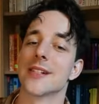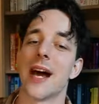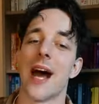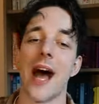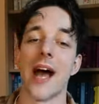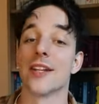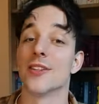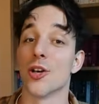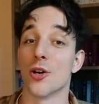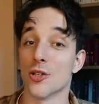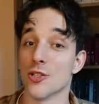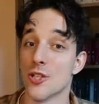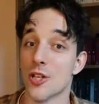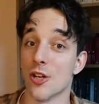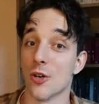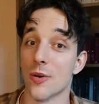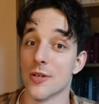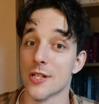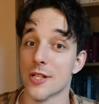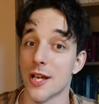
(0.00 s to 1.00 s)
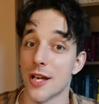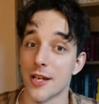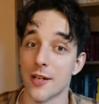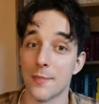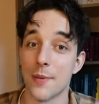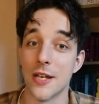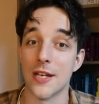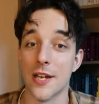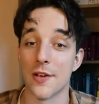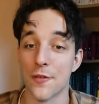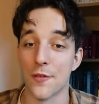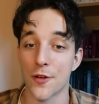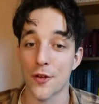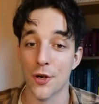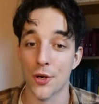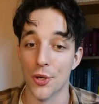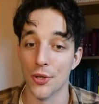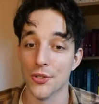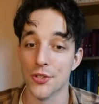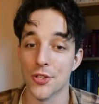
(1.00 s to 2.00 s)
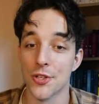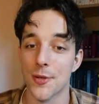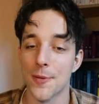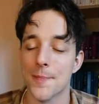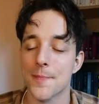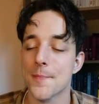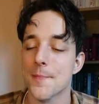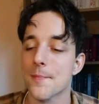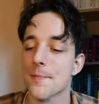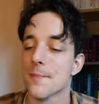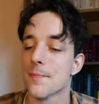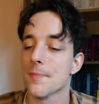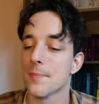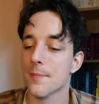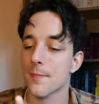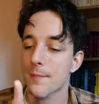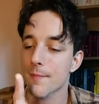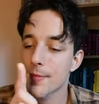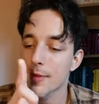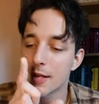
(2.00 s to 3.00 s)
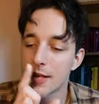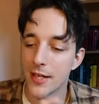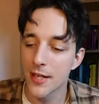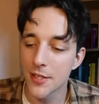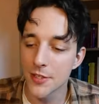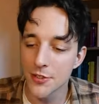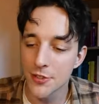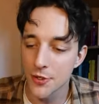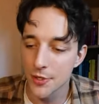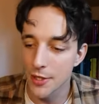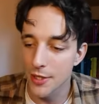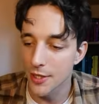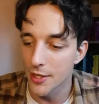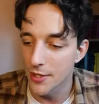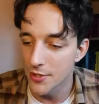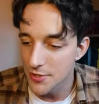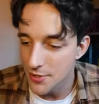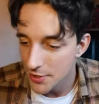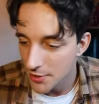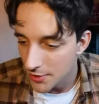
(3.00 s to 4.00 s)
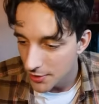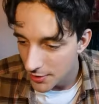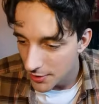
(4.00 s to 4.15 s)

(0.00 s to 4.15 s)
I told you it was gonna be difficult. Intricate.